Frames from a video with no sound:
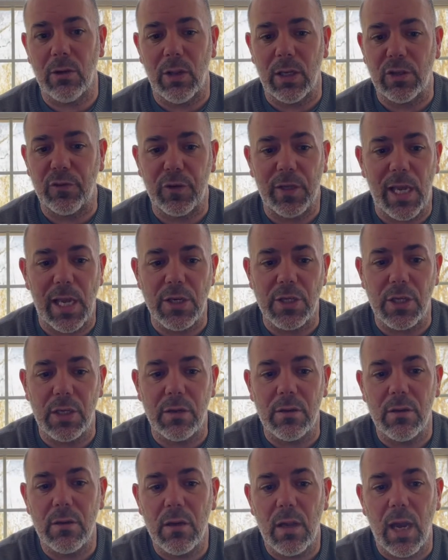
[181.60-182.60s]

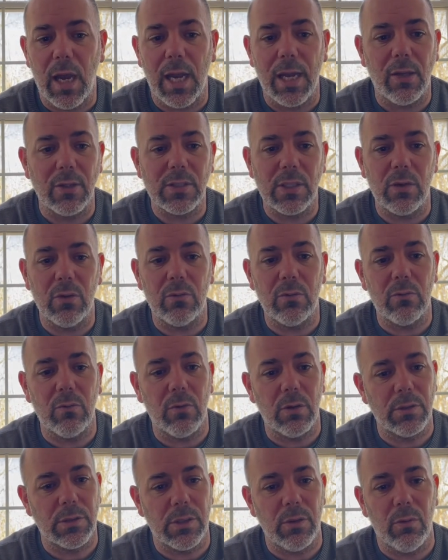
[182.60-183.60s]
electrification. I
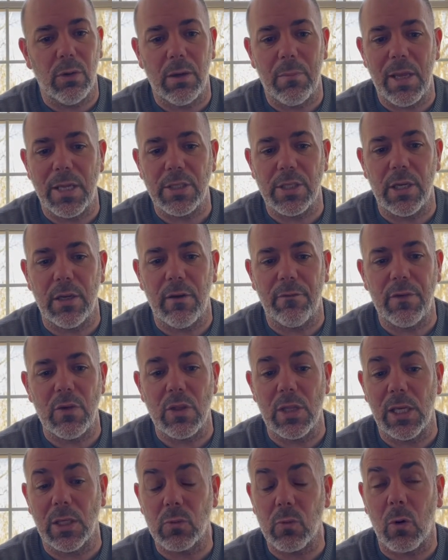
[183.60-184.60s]
also do want to mention a few
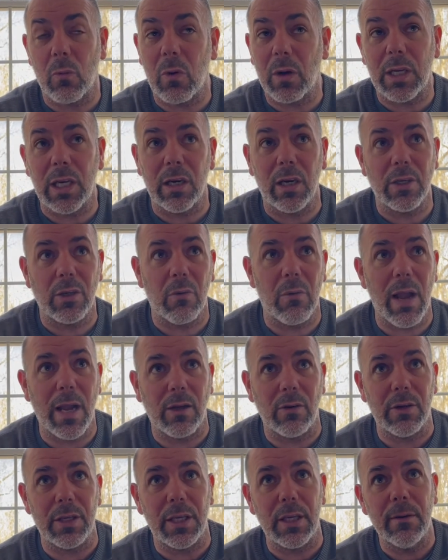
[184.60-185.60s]
things we're working on
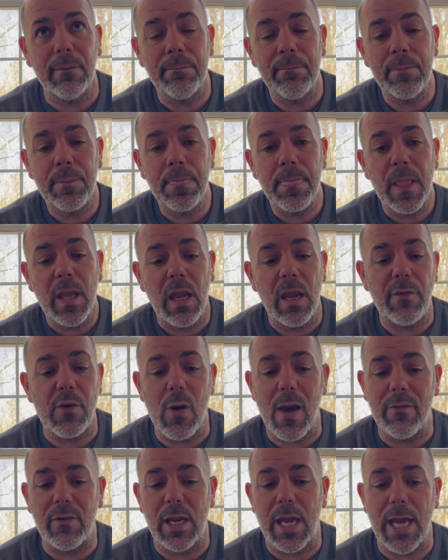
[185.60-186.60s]
directly. If
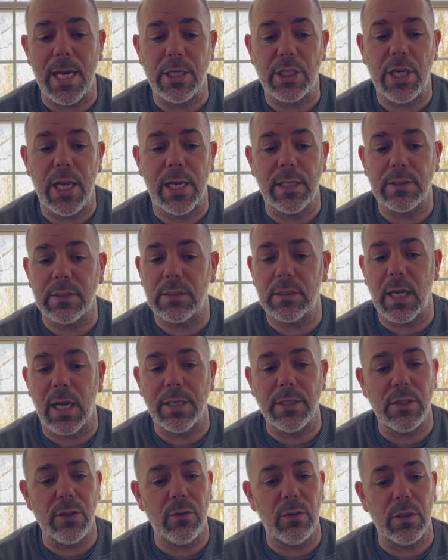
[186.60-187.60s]
you haven't had a chance,
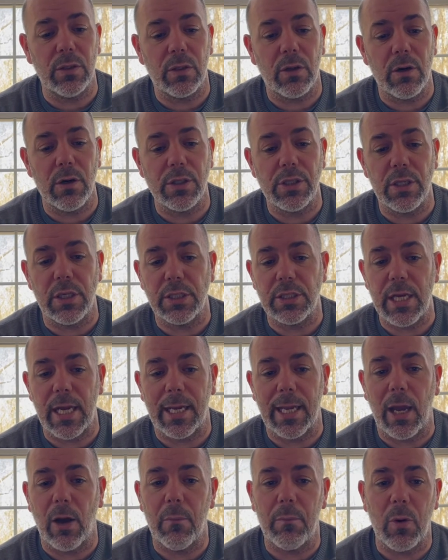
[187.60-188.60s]
I do encourage you to
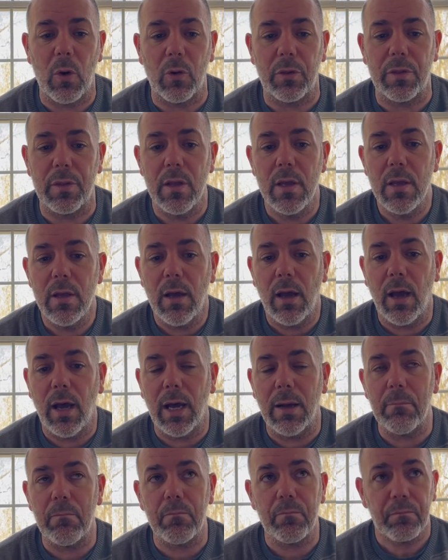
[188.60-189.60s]
check out both
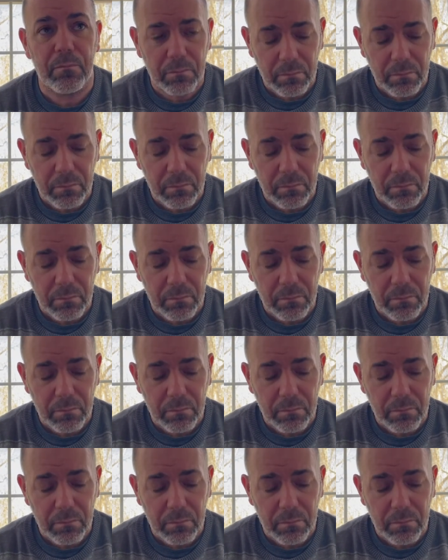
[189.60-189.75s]
our